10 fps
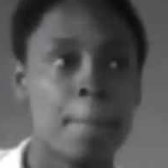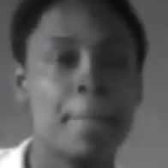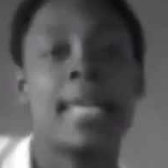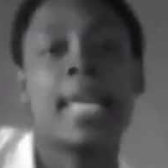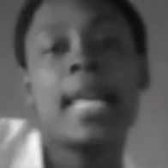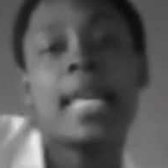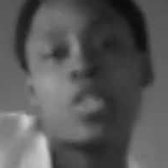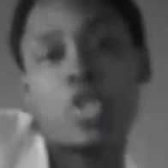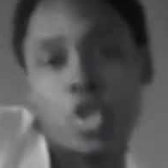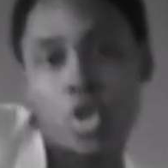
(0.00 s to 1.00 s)

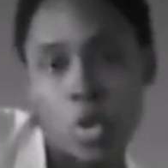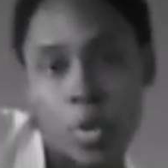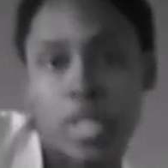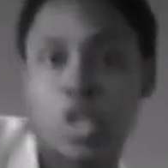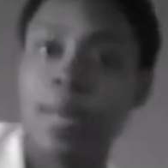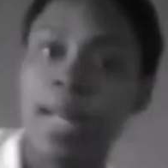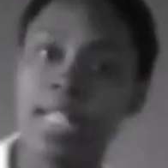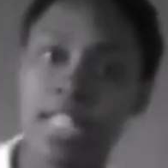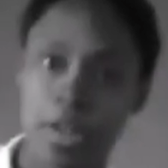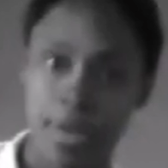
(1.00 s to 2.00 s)
beginning to show his
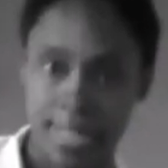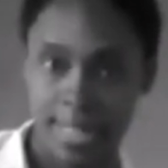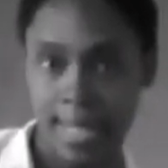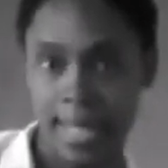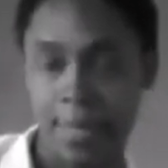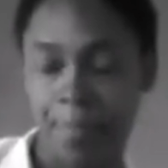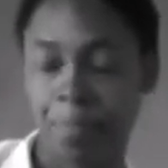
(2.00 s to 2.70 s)
humanitarian side